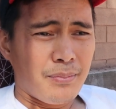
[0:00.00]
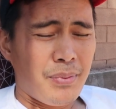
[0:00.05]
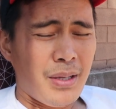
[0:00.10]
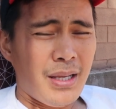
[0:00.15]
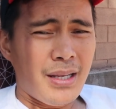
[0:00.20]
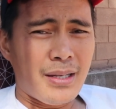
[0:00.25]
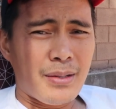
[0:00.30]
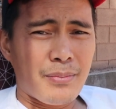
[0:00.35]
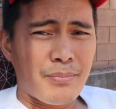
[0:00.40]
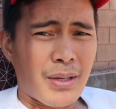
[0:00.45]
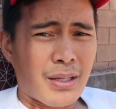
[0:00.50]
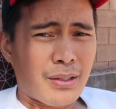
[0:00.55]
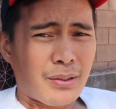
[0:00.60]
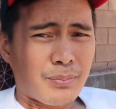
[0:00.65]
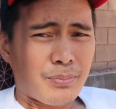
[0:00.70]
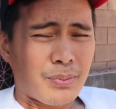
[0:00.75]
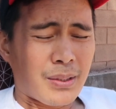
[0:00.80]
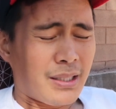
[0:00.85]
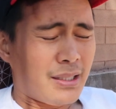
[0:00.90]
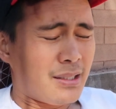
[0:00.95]
be in a
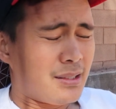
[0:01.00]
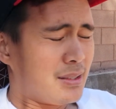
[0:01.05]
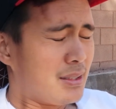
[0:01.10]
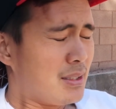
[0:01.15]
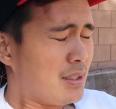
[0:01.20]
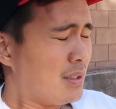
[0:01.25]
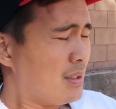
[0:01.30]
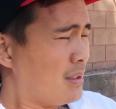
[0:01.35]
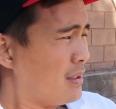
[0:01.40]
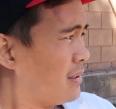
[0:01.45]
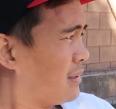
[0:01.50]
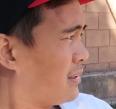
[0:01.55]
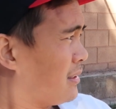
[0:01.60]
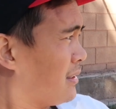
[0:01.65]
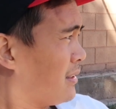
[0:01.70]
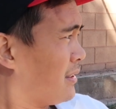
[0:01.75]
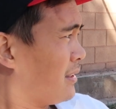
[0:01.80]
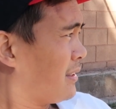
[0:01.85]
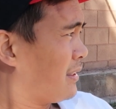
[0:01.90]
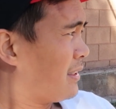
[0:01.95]
better place,
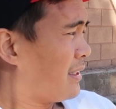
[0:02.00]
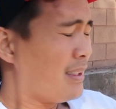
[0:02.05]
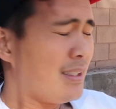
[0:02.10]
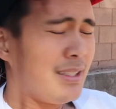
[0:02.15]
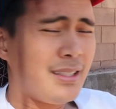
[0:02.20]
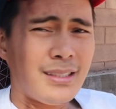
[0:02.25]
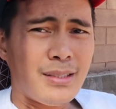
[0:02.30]
and